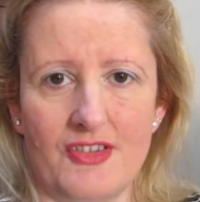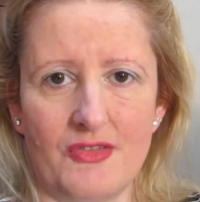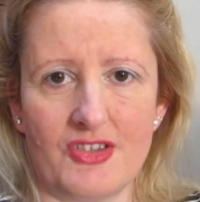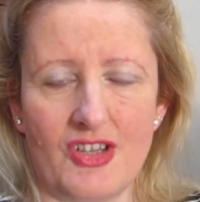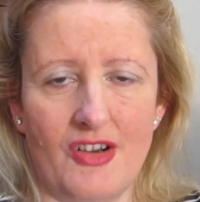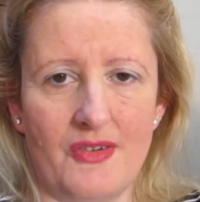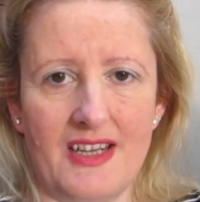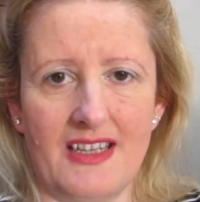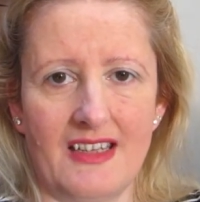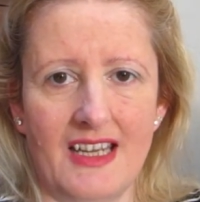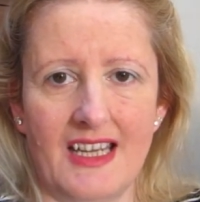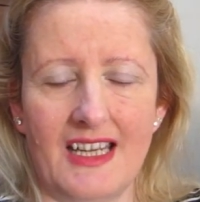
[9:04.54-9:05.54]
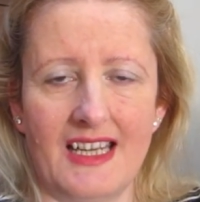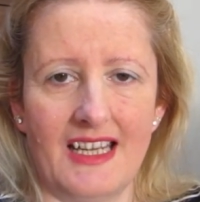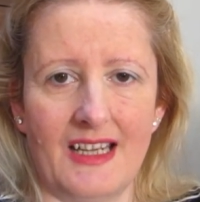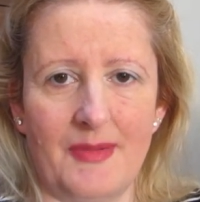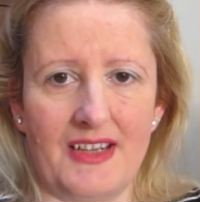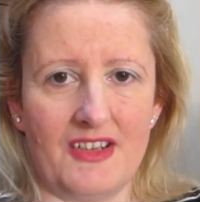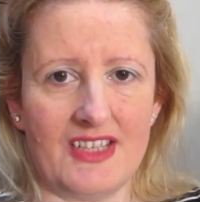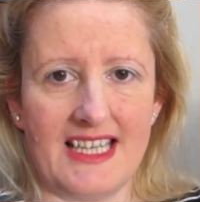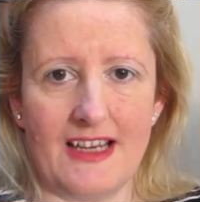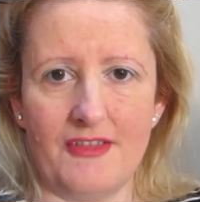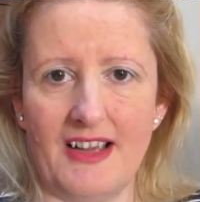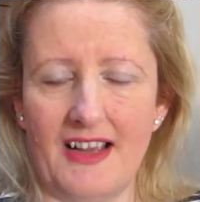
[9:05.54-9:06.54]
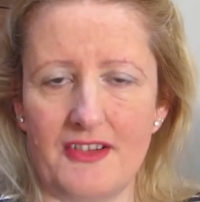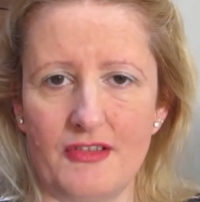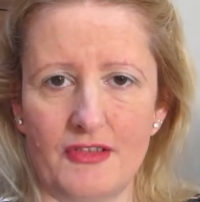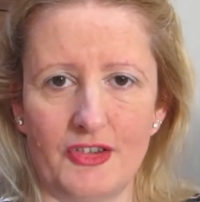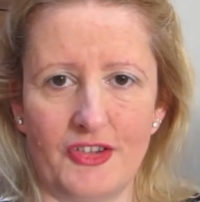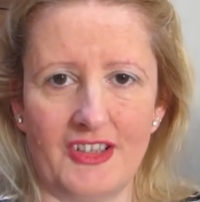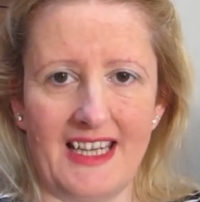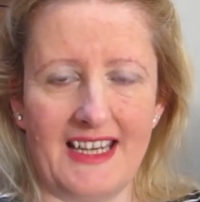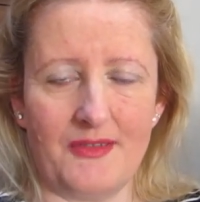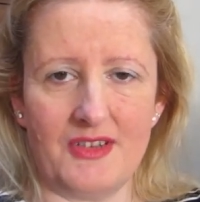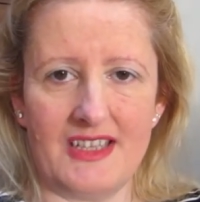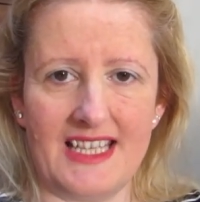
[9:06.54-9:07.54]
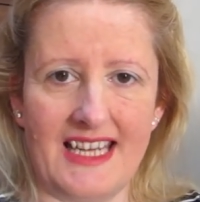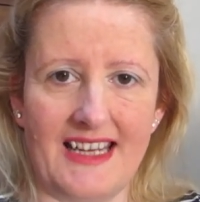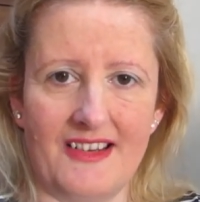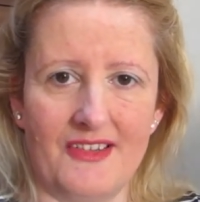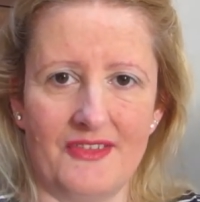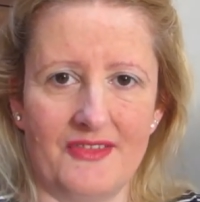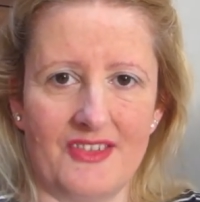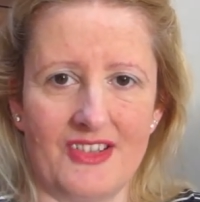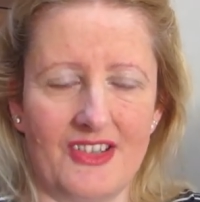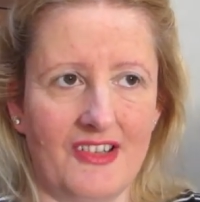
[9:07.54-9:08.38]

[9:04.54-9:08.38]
your sewing, about yourself, how you look, how you sound,